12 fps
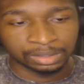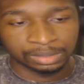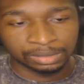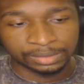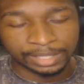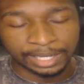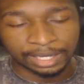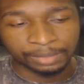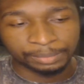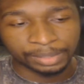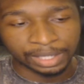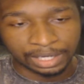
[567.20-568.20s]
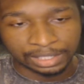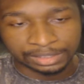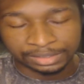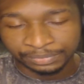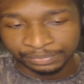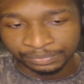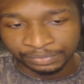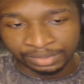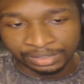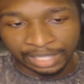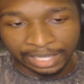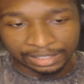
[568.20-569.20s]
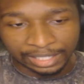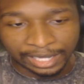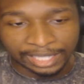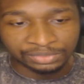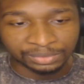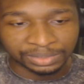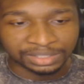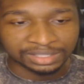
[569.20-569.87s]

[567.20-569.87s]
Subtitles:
Now pause. That last one.